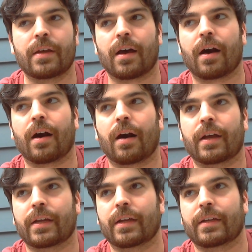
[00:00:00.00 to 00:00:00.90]

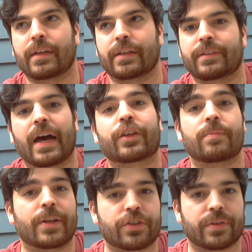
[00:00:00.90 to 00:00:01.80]
and
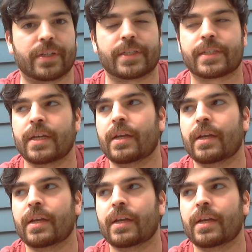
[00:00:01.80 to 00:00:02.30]
documentaries.